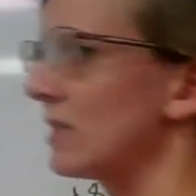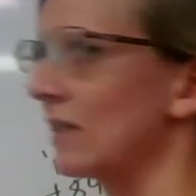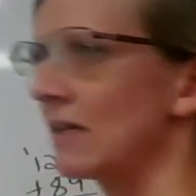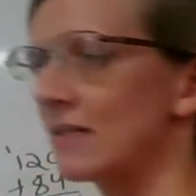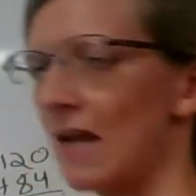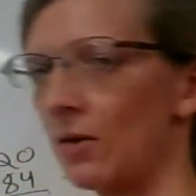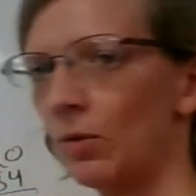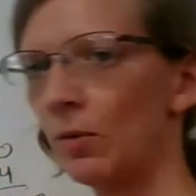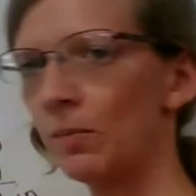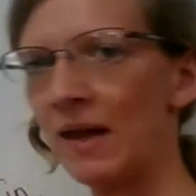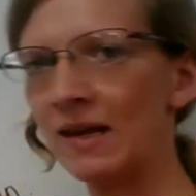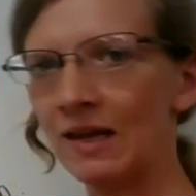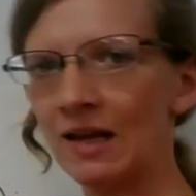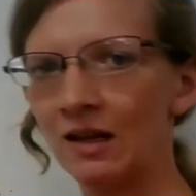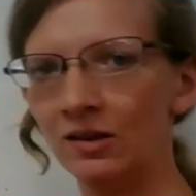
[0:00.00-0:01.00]
because that will make
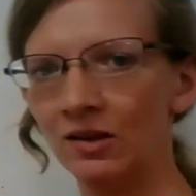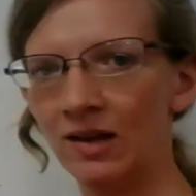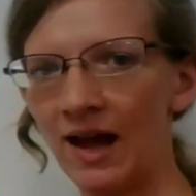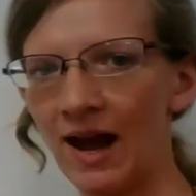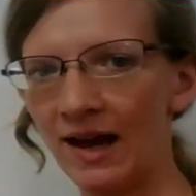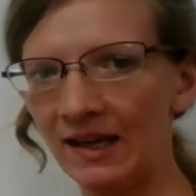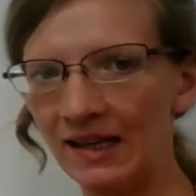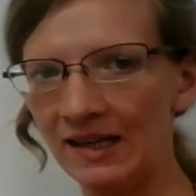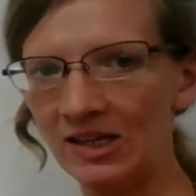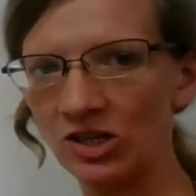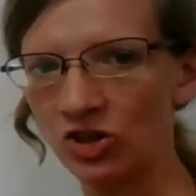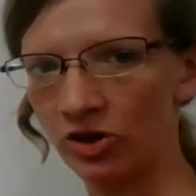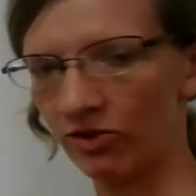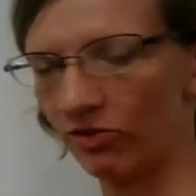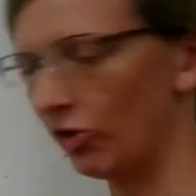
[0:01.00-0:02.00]
it a lot
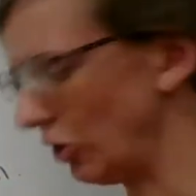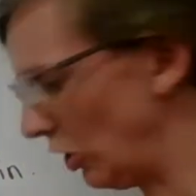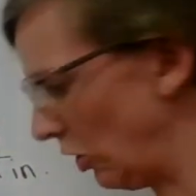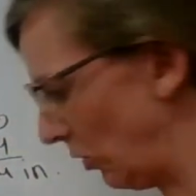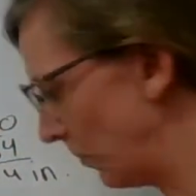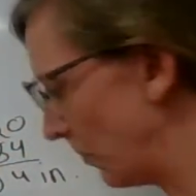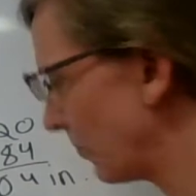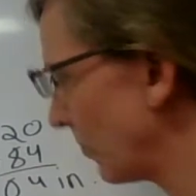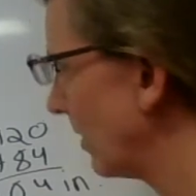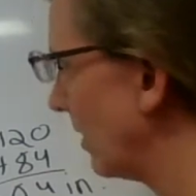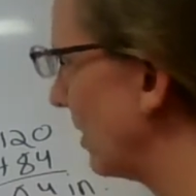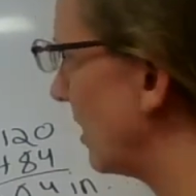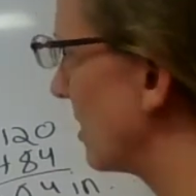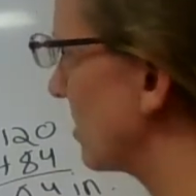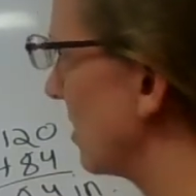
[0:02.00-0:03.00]
easier for you.
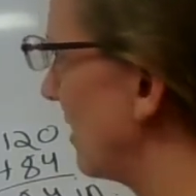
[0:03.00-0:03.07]
So